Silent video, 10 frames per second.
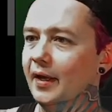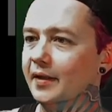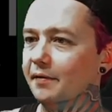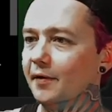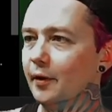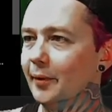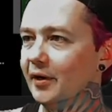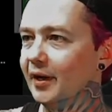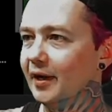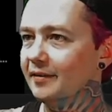Hit that follow
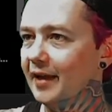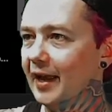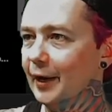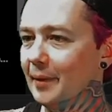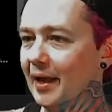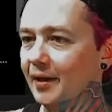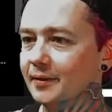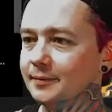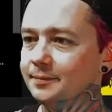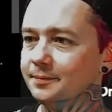button, guys.
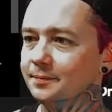Agbat.